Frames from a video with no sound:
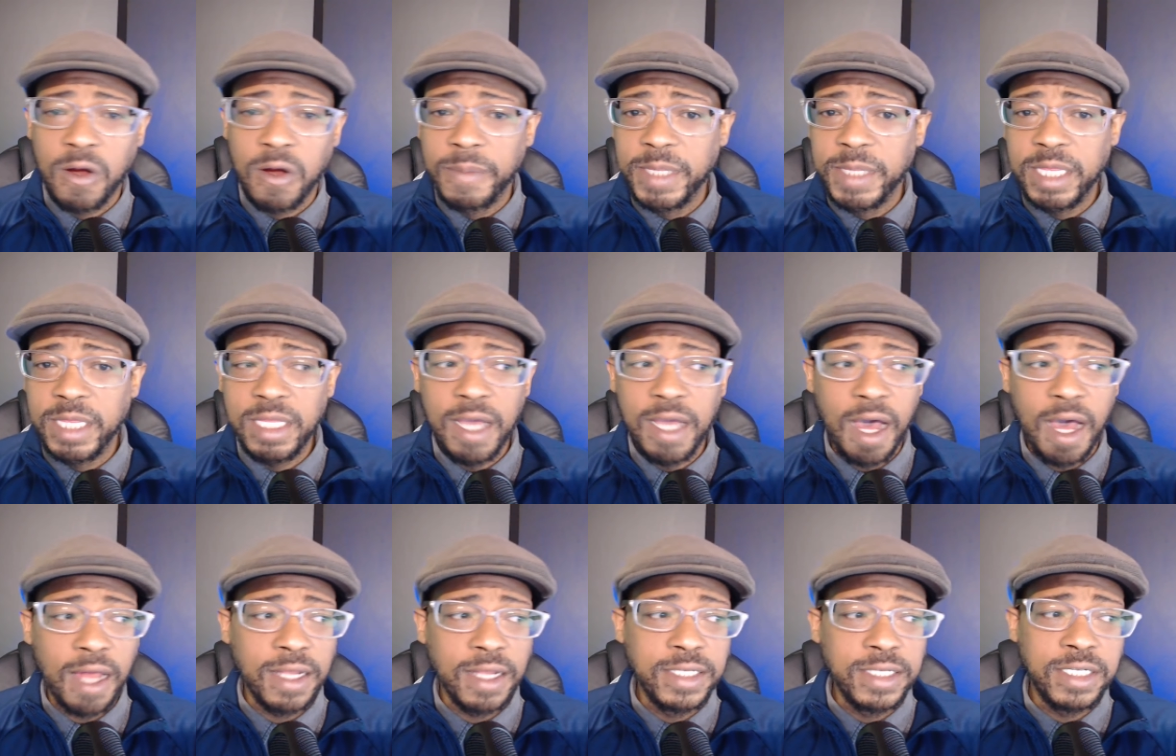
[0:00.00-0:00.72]
urban
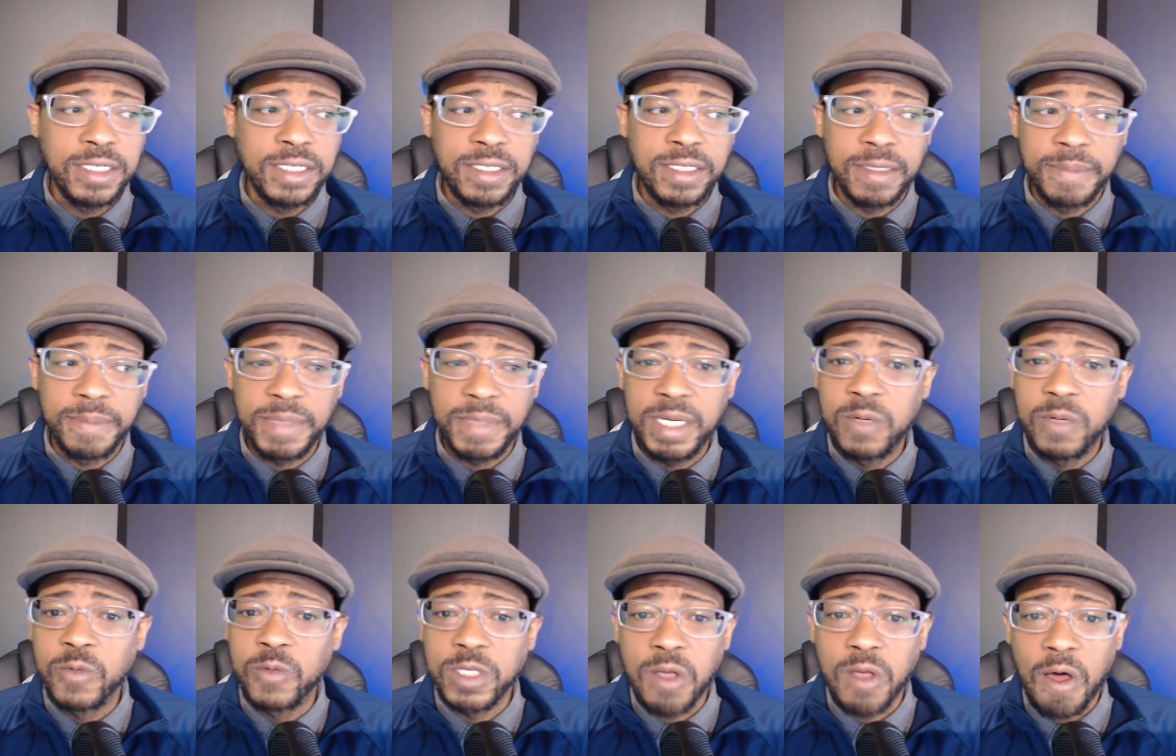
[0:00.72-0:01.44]
theology to
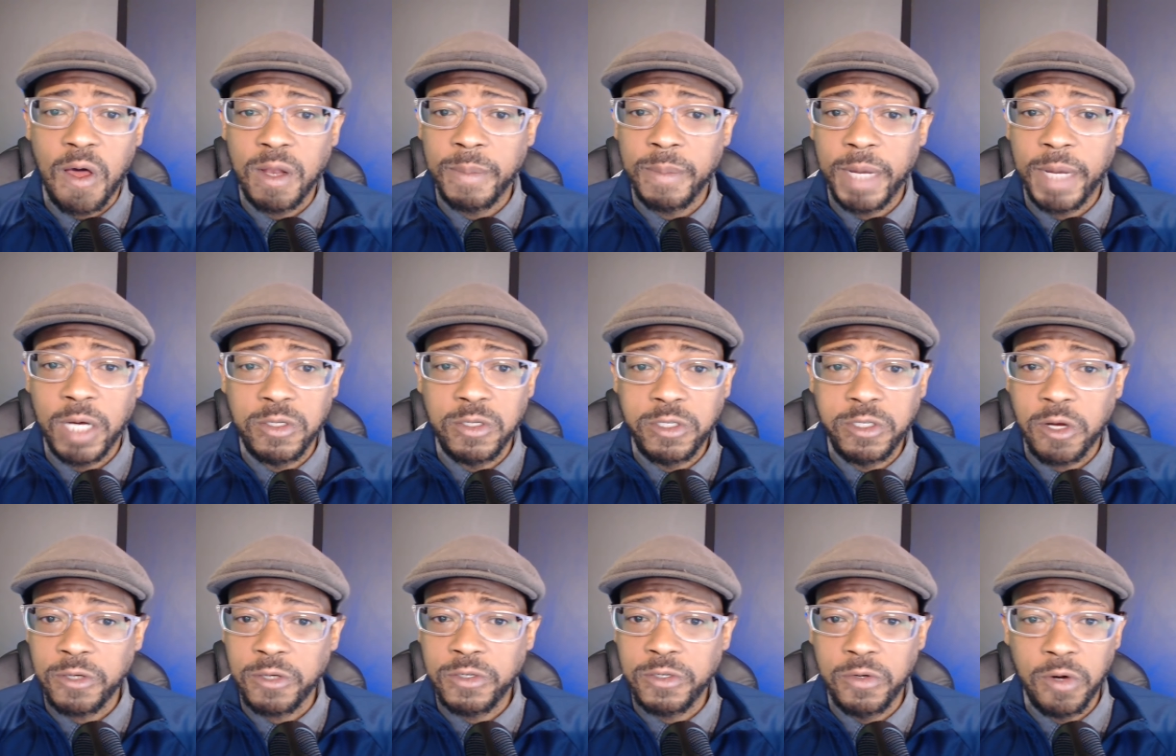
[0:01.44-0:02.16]
me was all
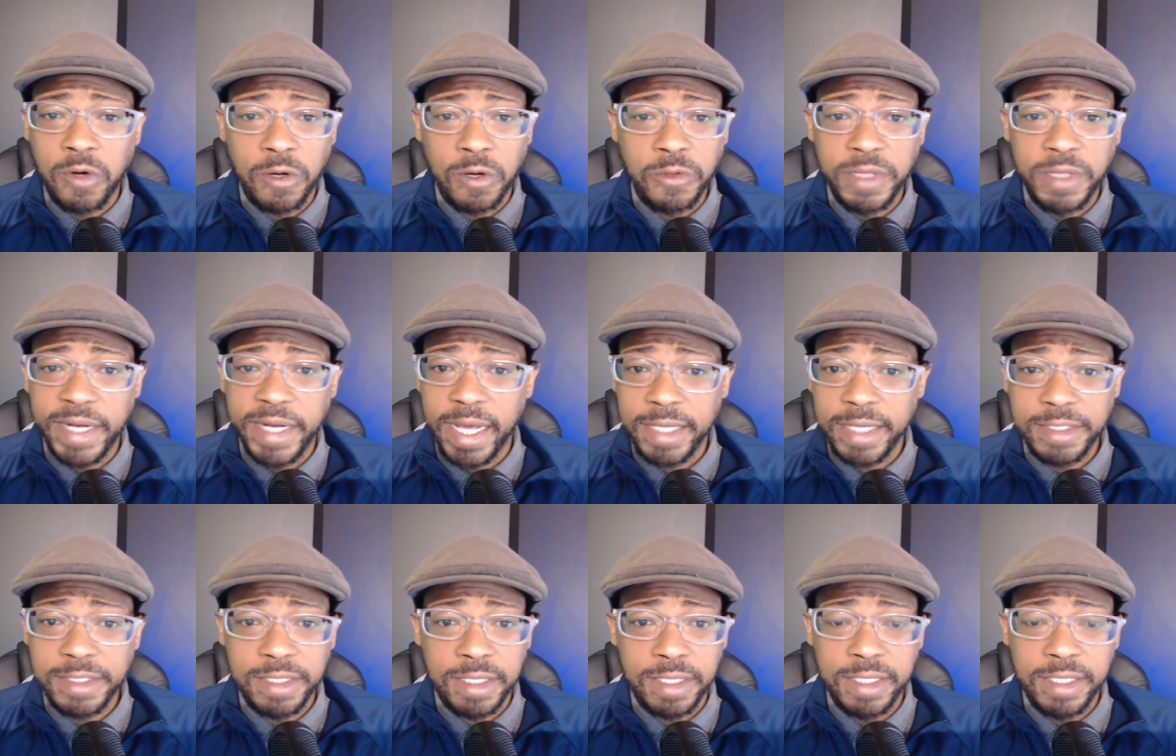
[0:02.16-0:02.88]
about church growth and
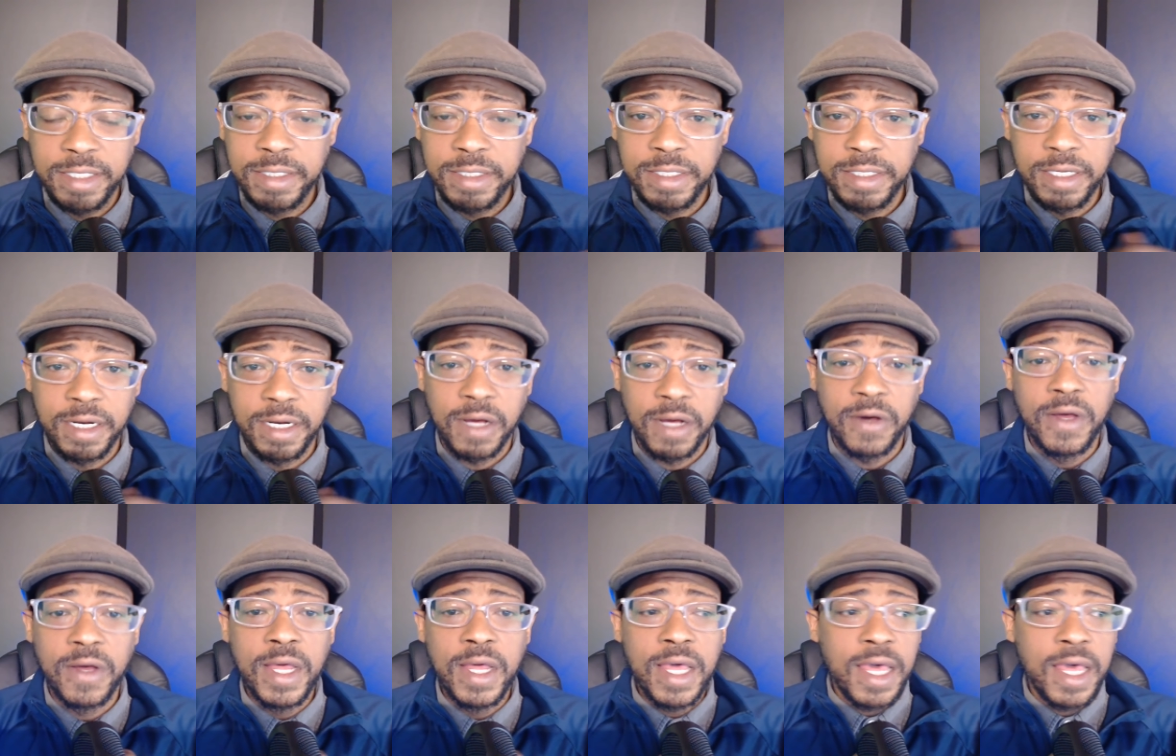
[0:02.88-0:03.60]
excellence, you
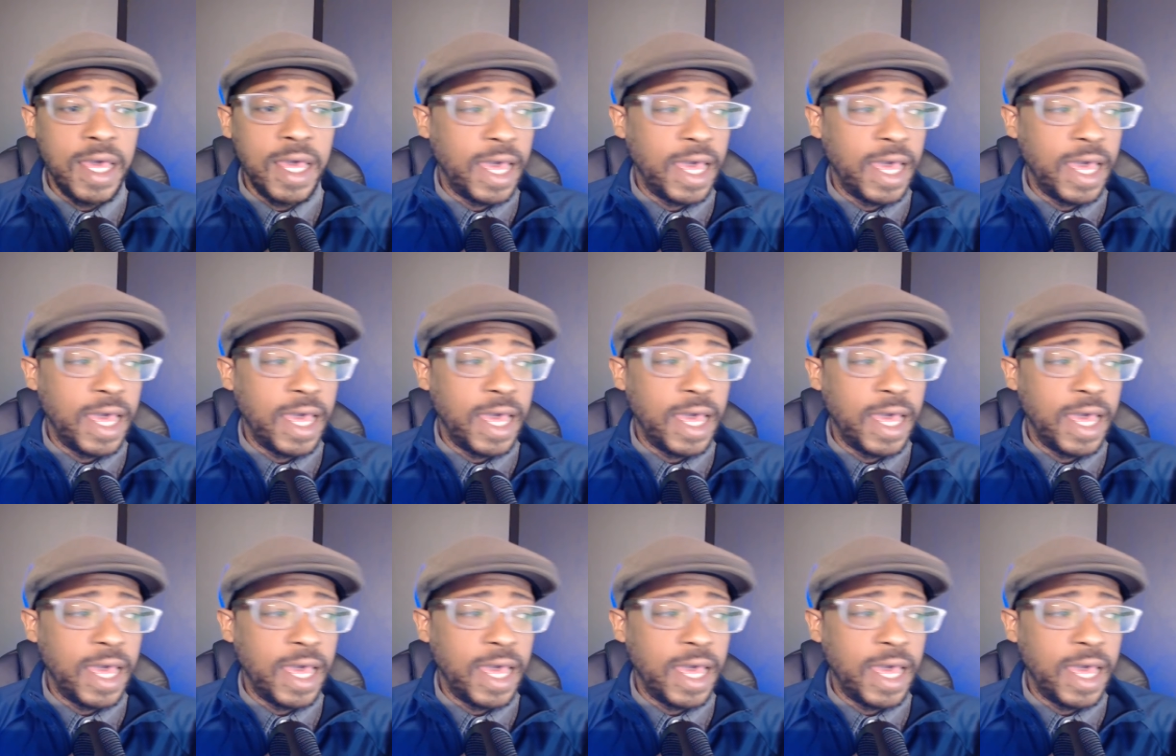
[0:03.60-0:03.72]
know,